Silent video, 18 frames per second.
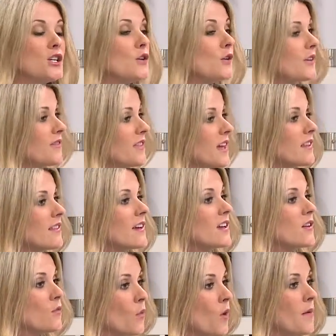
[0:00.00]
You can think yes. like
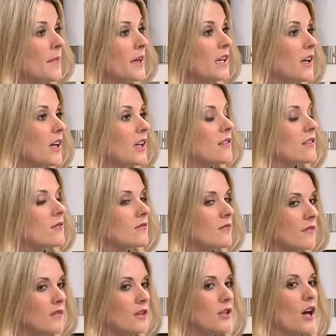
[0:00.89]
a woman in,
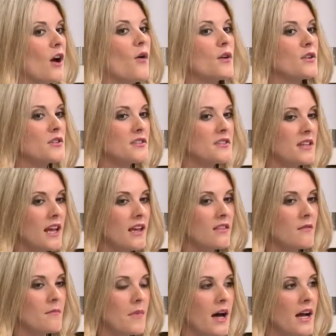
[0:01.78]
you know,
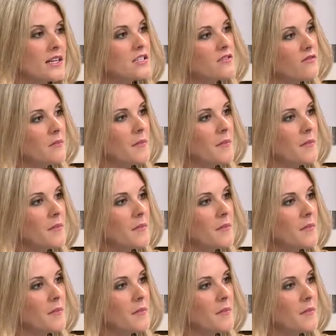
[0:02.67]
understand the mind okay,